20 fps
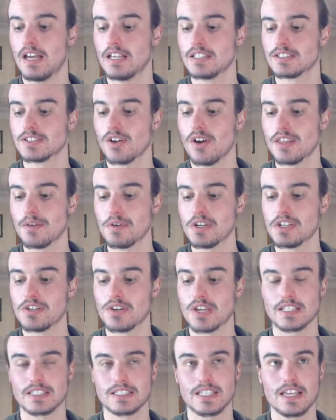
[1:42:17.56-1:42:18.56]
sign that we do
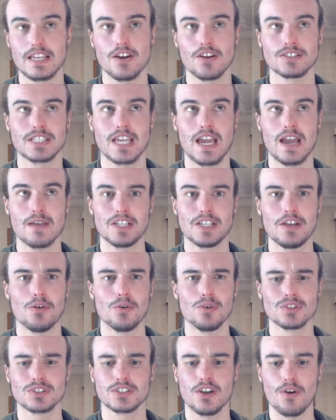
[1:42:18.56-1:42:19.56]
get to see those games. And
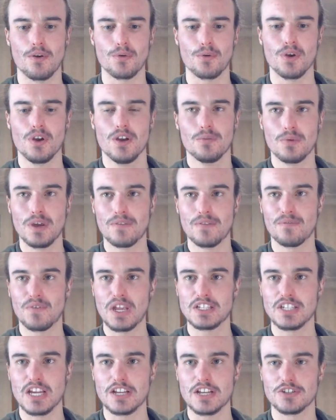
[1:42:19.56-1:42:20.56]
also, when
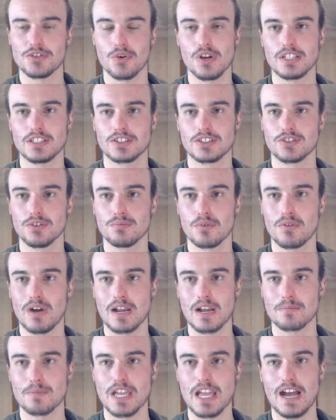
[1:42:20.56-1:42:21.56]
Fiji joins Super
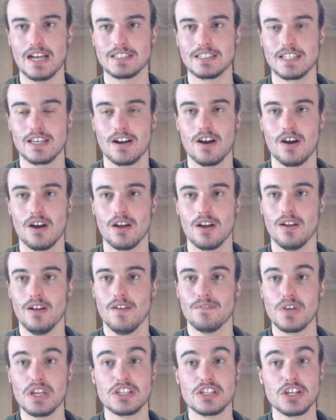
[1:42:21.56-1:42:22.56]
Rugby Aotearoa,
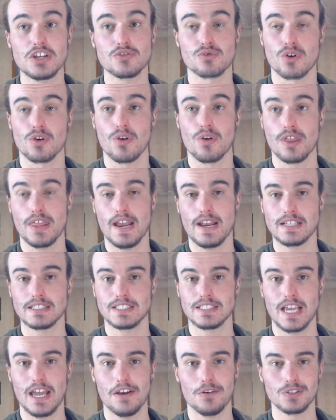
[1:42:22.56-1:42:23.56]
Fiji Drua that is,
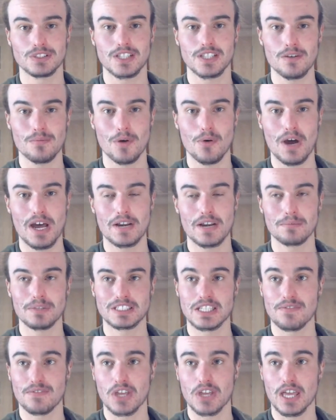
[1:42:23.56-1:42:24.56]
and also Moana
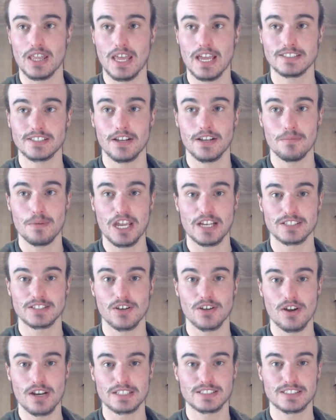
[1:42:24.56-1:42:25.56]
Pacifica, that's going to be
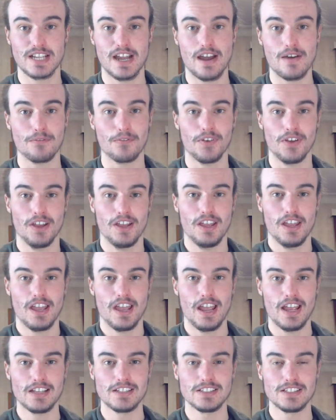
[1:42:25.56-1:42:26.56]
exciting stuff.
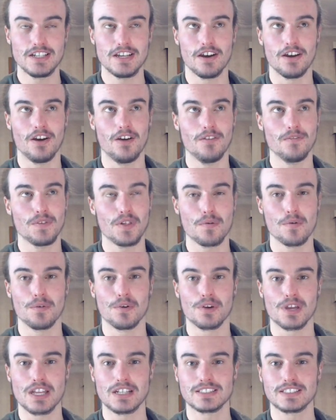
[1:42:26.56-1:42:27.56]
And yeah, hopefully we will
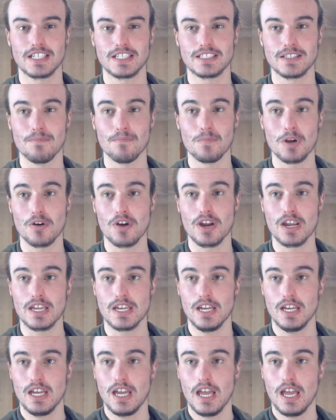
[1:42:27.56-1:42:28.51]
get to see some very